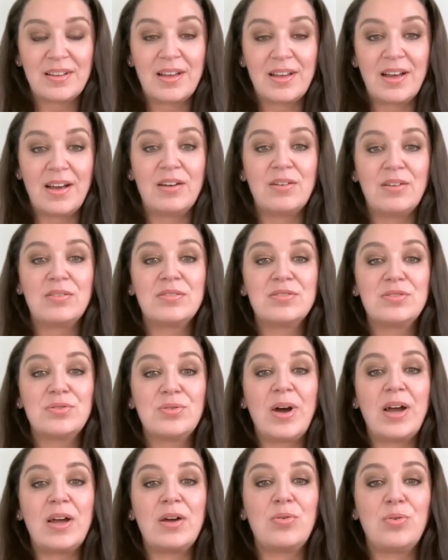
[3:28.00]
How
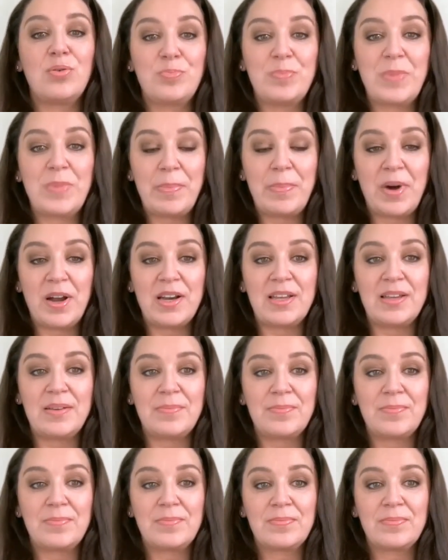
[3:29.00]
do I hold my body?
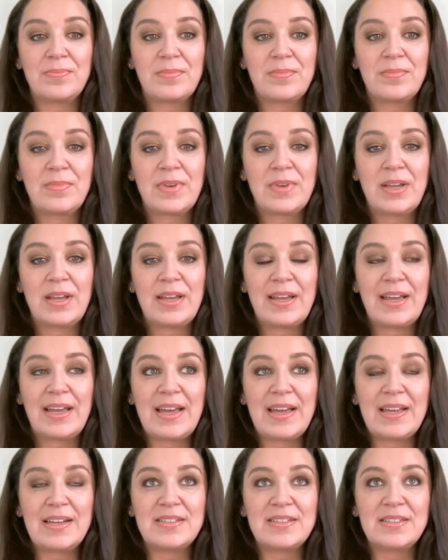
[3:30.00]

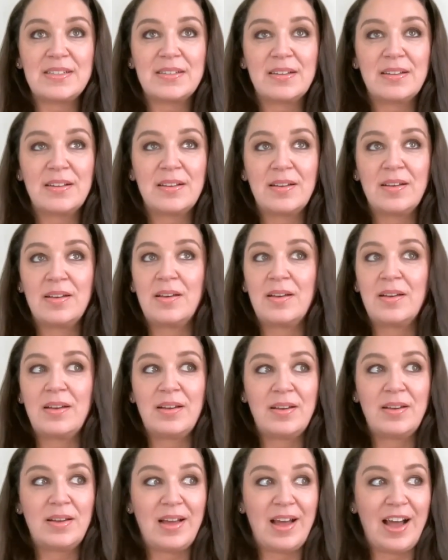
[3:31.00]
And
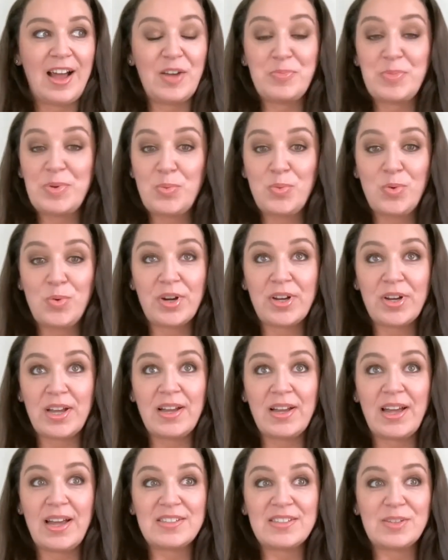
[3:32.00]
I've been
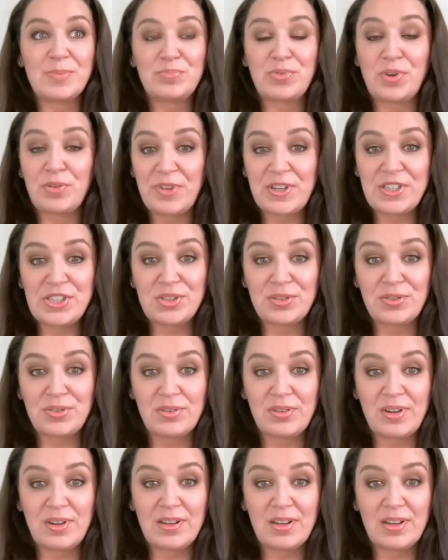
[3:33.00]
working as a
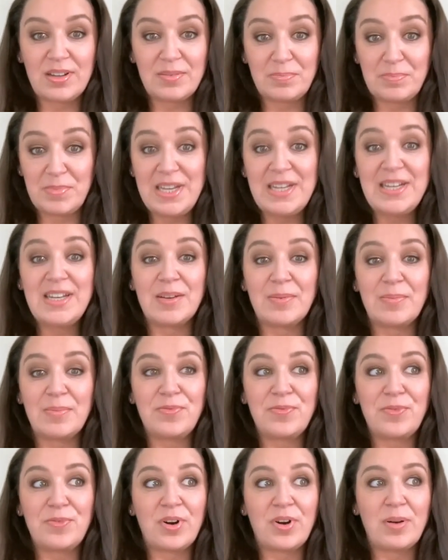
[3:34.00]
professional medium
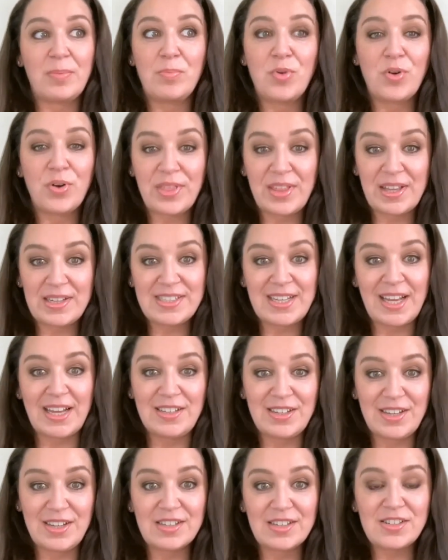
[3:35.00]
for more than
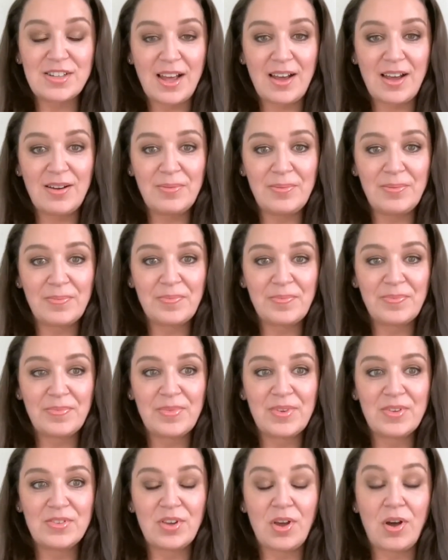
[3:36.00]
10 years now.
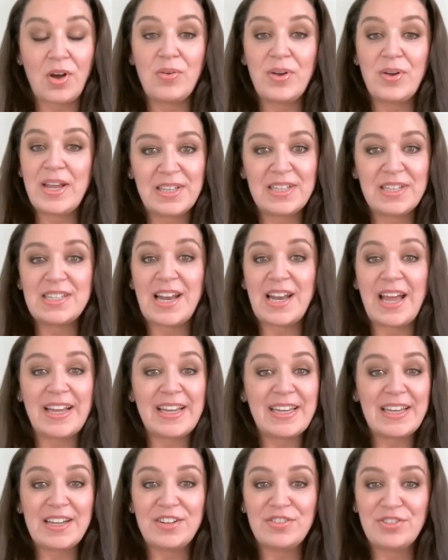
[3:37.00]
So it's
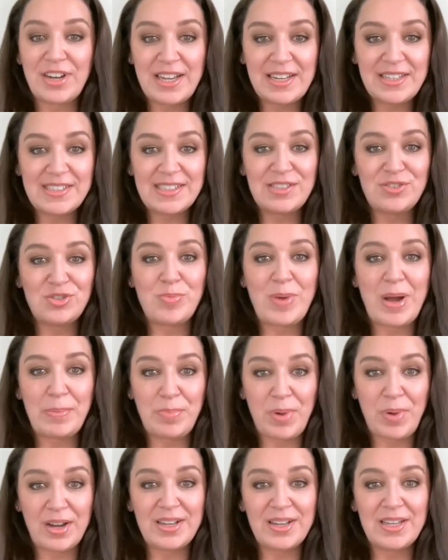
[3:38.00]
like ingrained into my
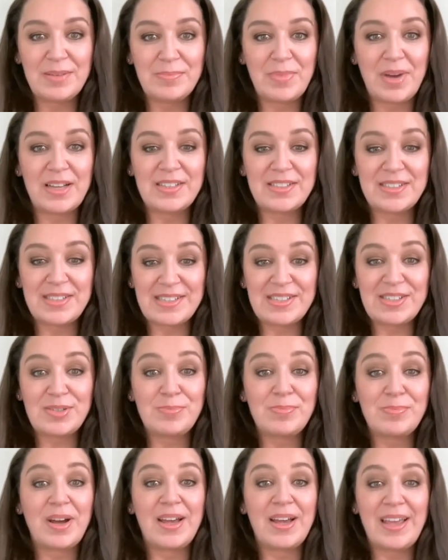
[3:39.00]
body, my
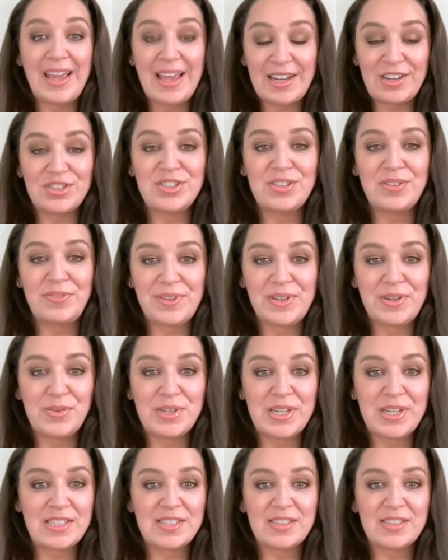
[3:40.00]
system, my energy field.